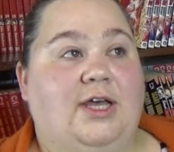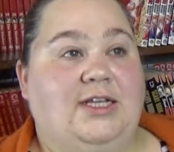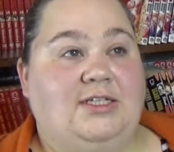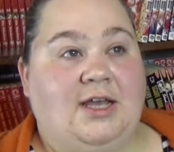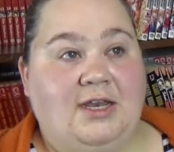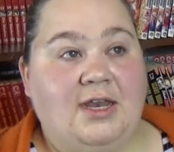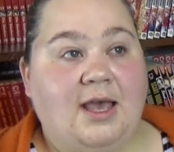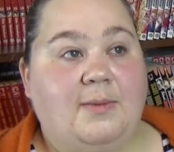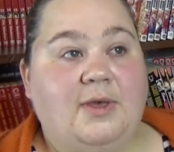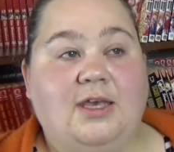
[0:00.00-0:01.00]
and
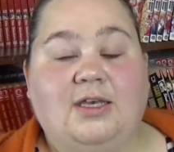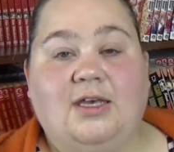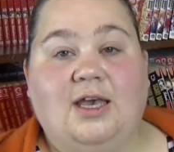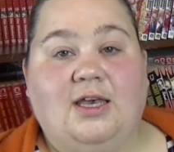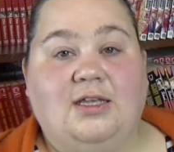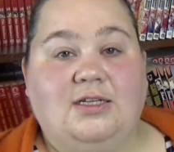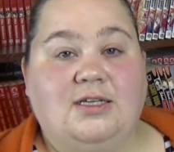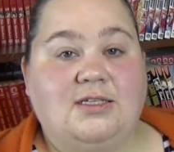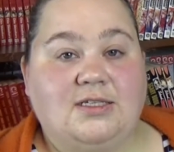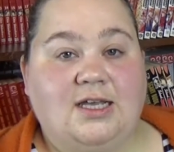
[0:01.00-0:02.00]
dynamic and
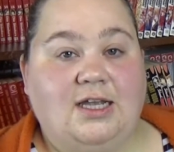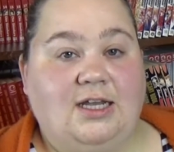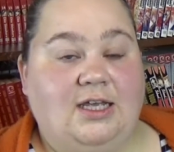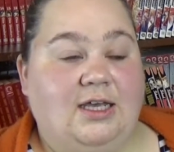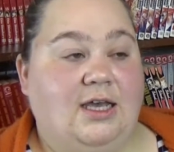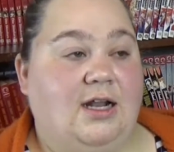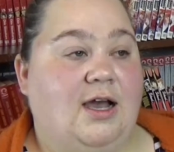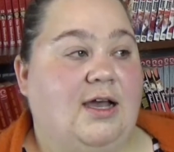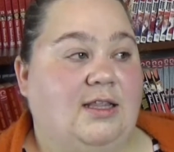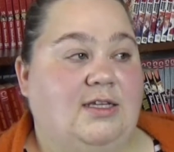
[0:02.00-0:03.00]
exciting and
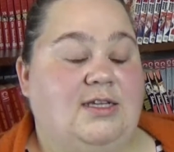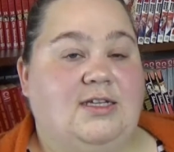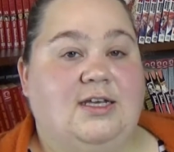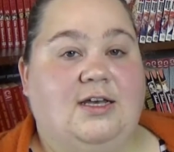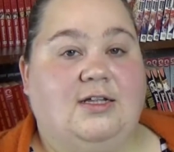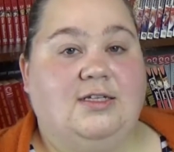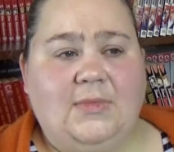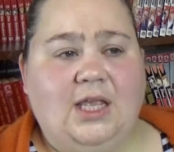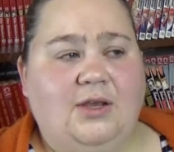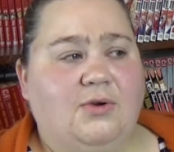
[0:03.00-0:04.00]
highly detailed,
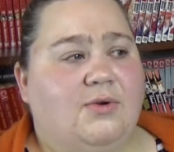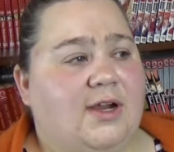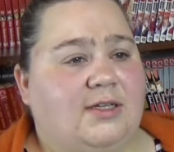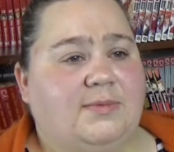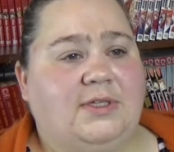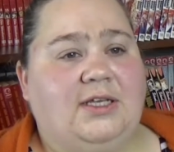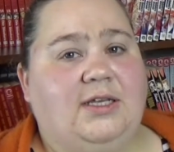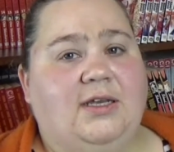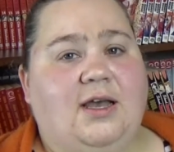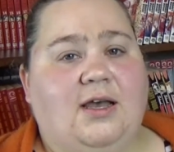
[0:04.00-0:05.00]
incredibly